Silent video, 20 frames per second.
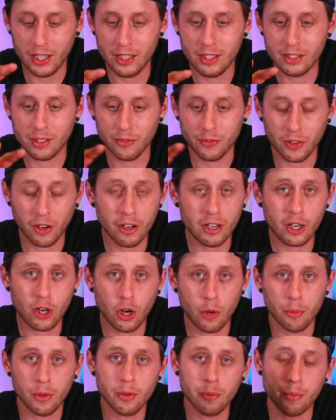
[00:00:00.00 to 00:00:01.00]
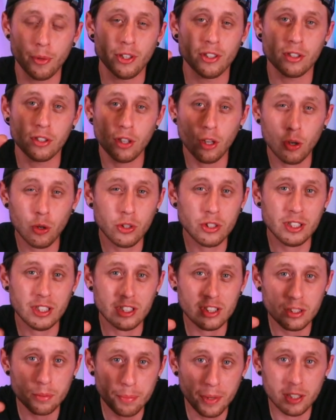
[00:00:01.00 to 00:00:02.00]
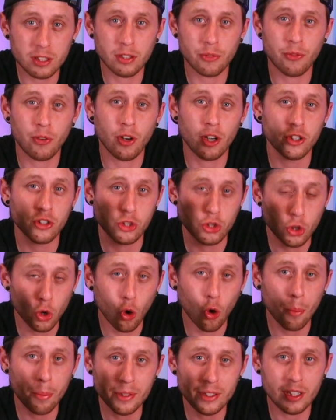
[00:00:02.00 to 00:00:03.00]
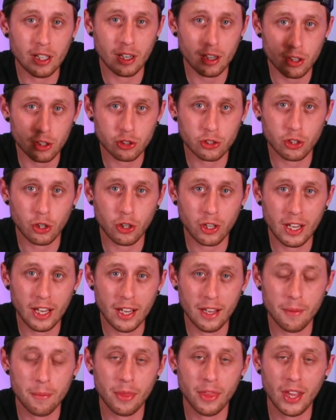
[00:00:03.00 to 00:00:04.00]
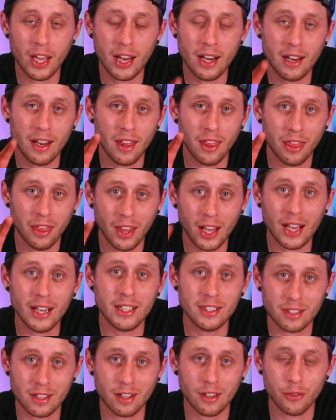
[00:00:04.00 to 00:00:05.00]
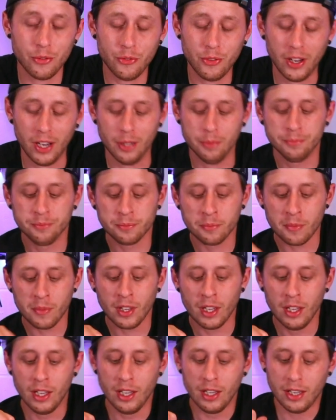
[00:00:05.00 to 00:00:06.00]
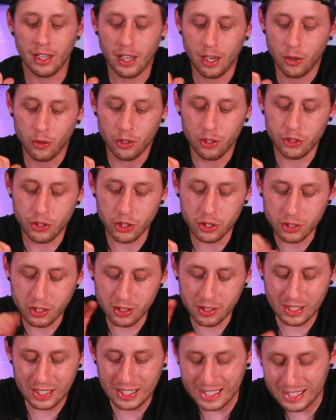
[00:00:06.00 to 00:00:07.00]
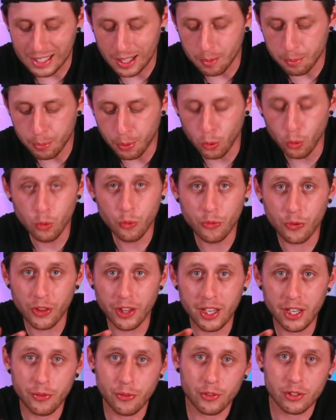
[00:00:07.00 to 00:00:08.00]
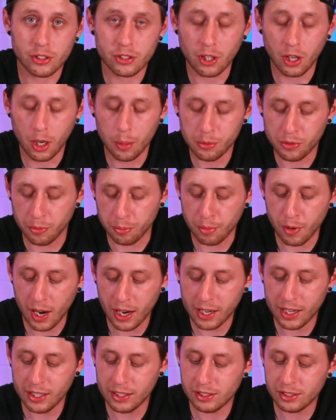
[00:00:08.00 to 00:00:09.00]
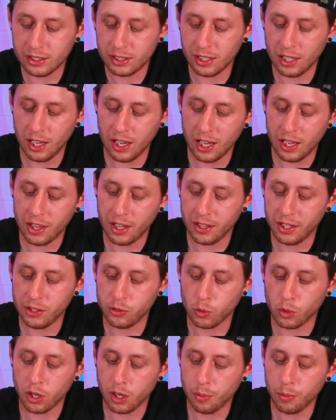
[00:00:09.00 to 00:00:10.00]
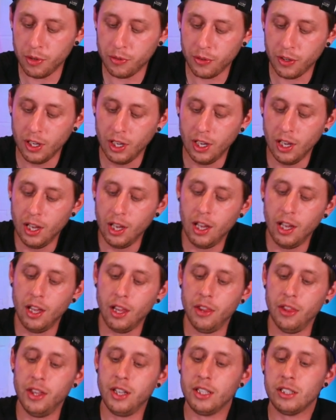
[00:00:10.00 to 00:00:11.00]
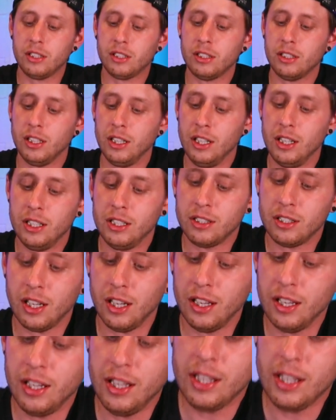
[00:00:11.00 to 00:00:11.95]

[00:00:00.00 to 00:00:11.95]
is very common, but as long as it specifies your particular socket, then that is gonna fit. Now, just as an example for the different types of brackets uh, that these will come with, this is an